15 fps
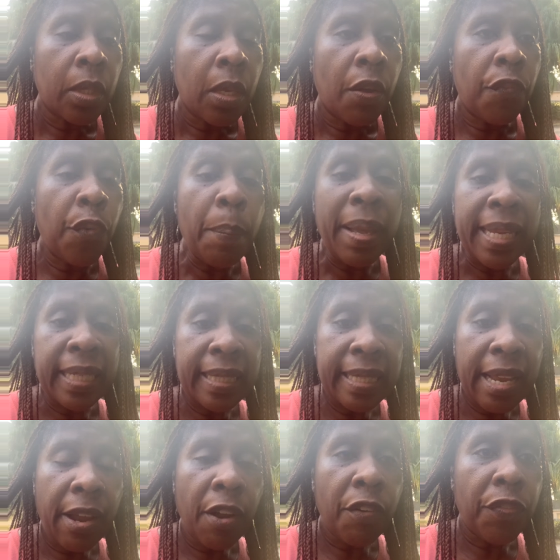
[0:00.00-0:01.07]
for
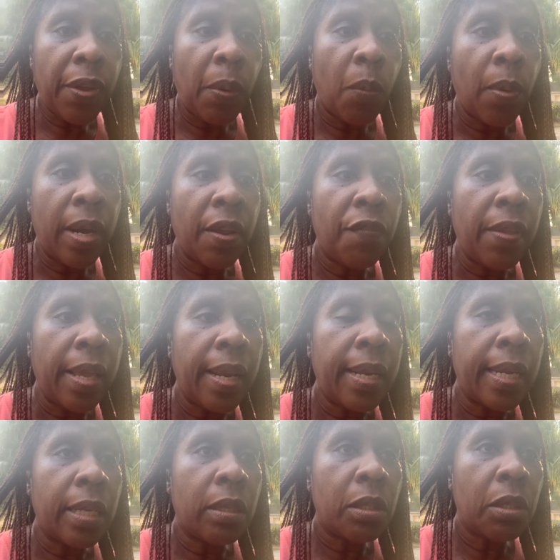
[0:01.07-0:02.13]
myself, and one of it
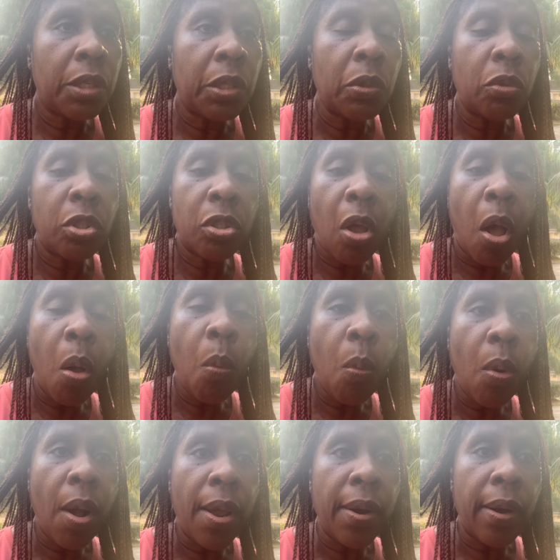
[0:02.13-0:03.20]
is to use salt
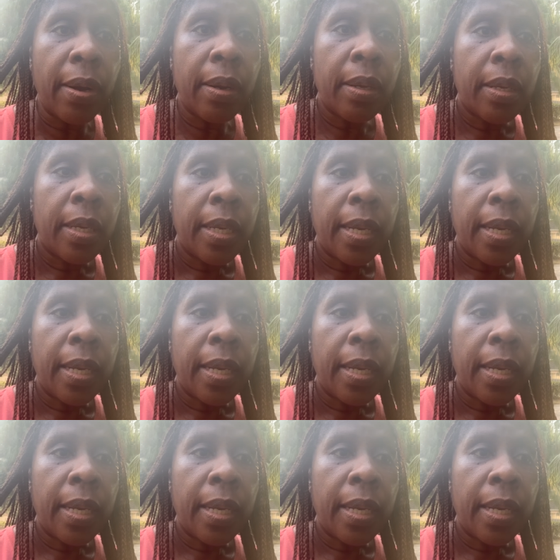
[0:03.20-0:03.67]
water